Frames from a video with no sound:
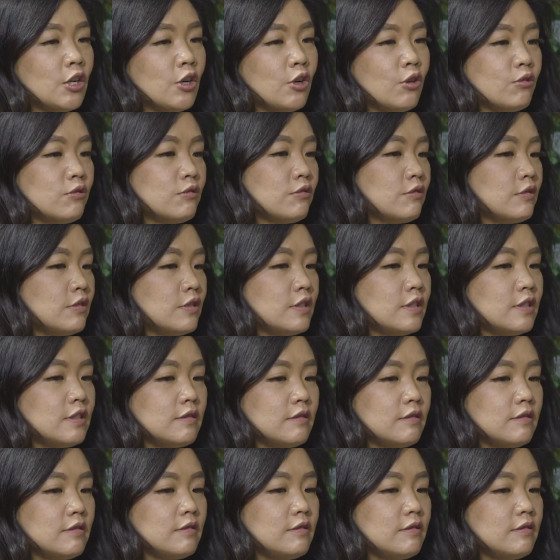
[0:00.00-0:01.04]
you know,
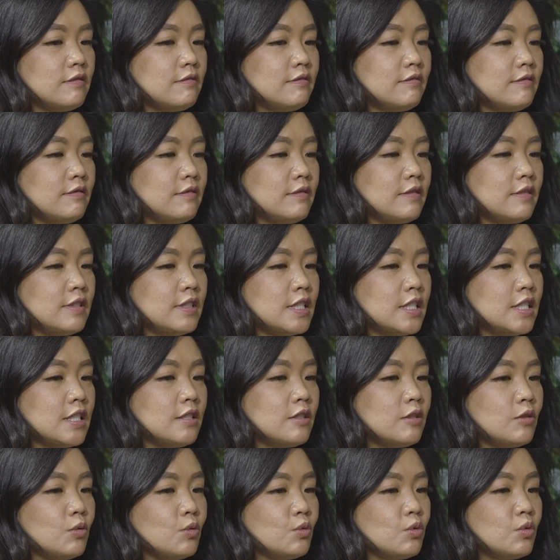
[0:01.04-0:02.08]

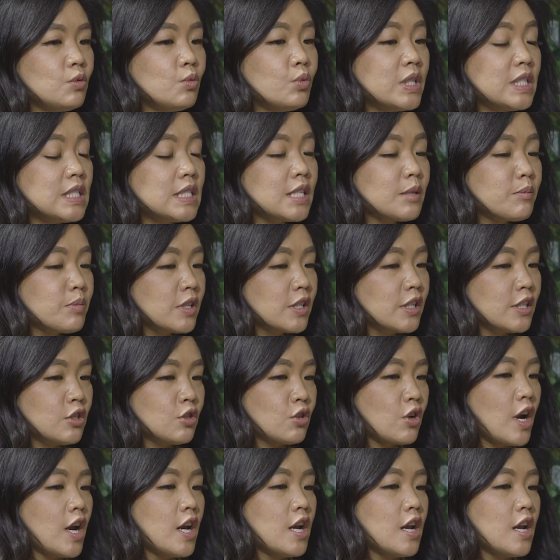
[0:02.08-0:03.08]
we typically